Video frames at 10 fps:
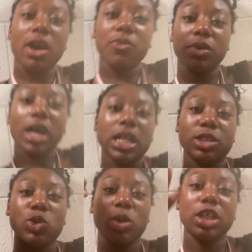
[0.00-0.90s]
I forgot to
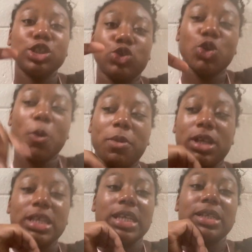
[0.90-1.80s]
do an intro,
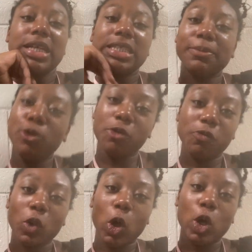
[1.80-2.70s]
but yeah, it's a
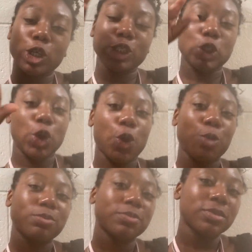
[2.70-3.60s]
moving vlog.
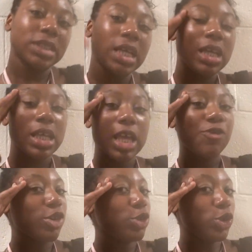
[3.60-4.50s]
So
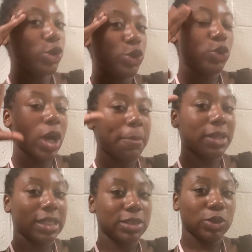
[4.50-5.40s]
if you're new, I'm
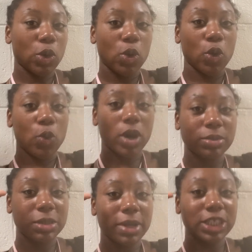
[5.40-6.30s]
Alana Nicole. Welcome
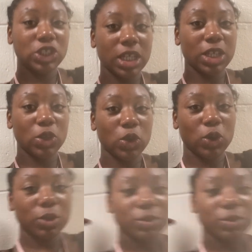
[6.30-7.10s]
to my channel.